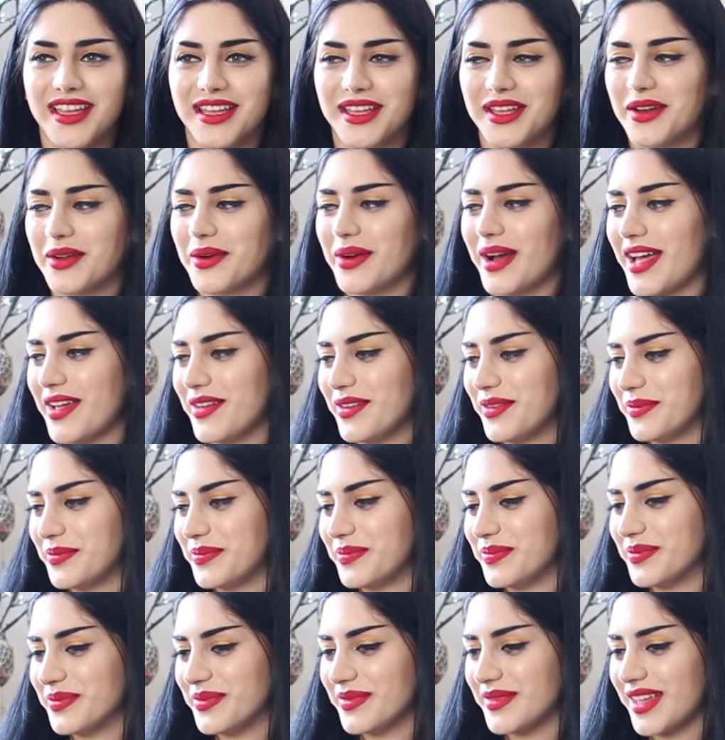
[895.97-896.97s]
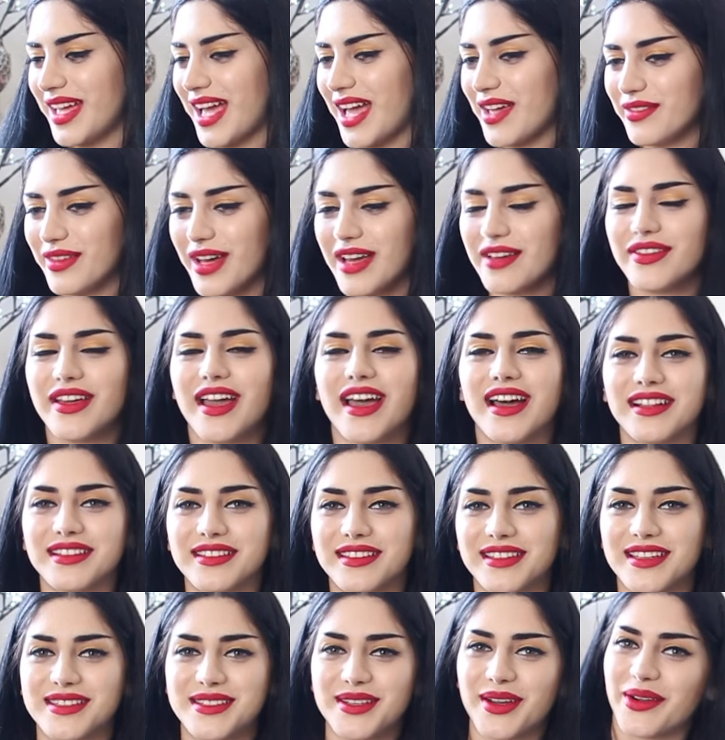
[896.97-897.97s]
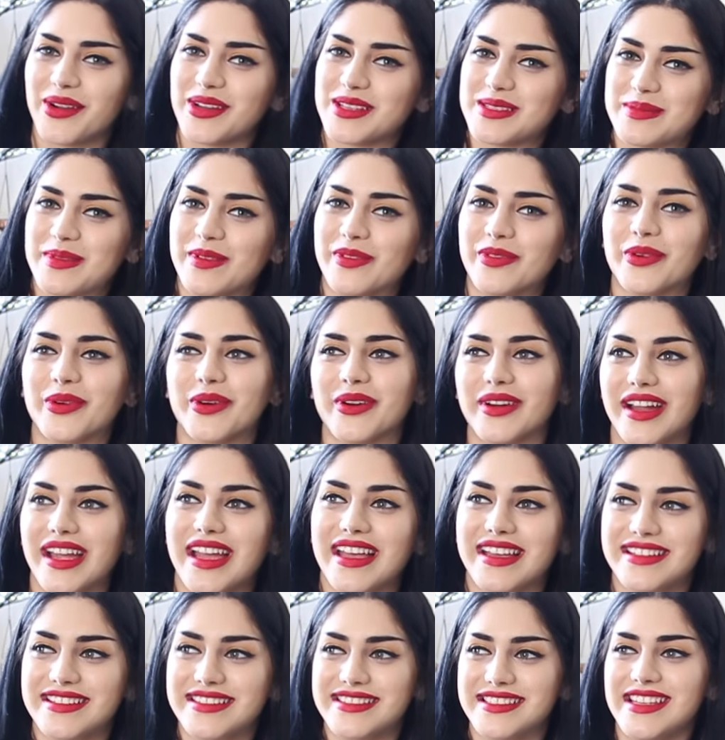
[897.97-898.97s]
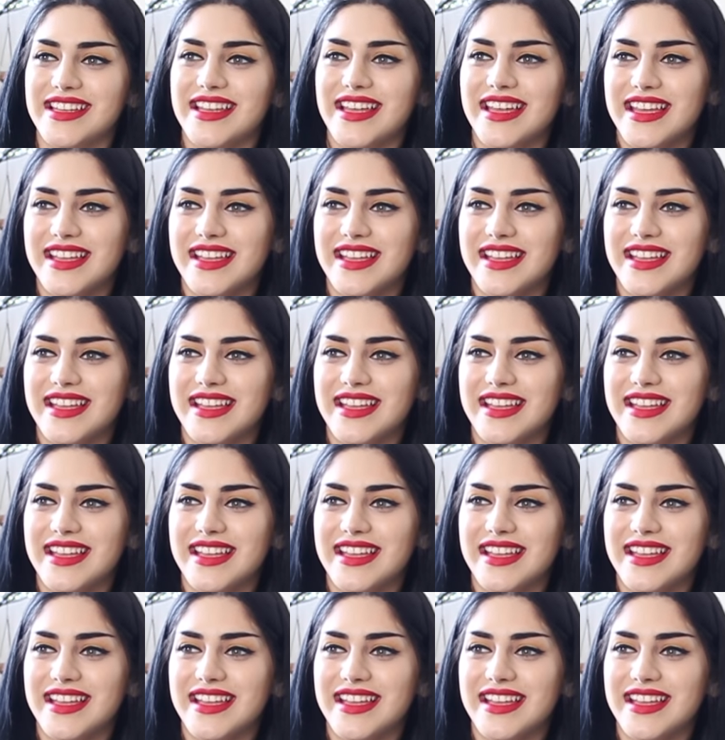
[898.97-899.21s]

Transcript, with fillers: You know, I, I've, I've held guitars before, and